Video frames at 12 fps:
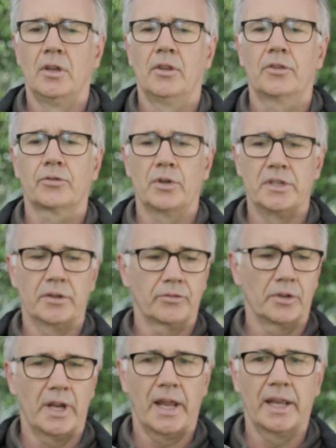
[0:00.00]
3
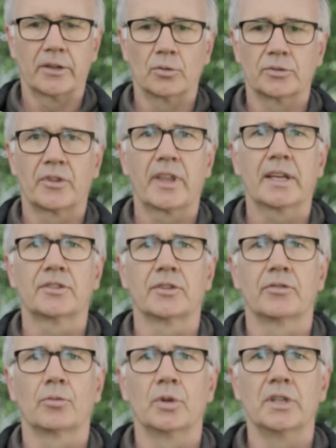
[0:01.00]
different angles. So that's
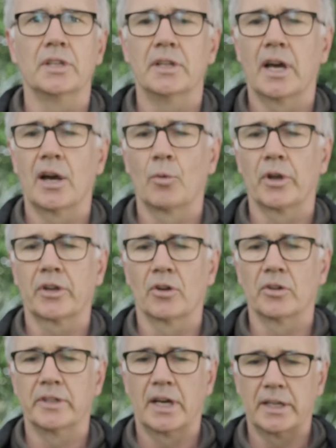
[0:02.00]
if we are working
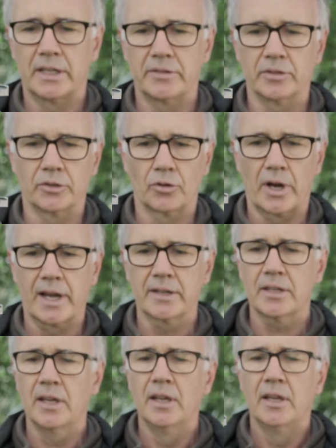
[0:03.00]
on uneven
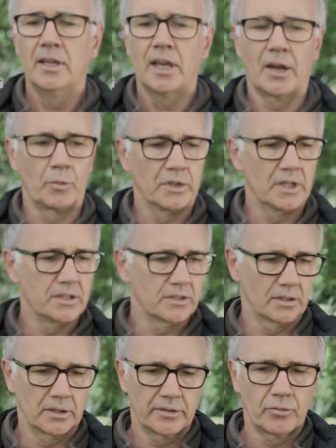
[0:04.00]
ground and we need
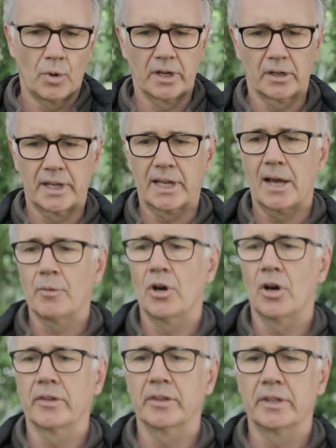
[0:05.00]
to lift one leg up
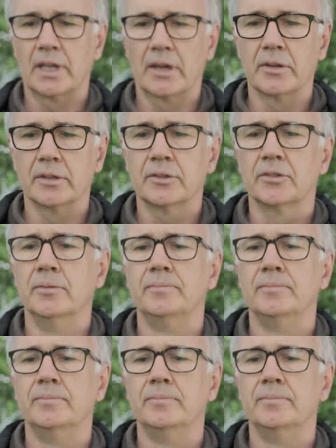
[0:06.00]
higher than the others.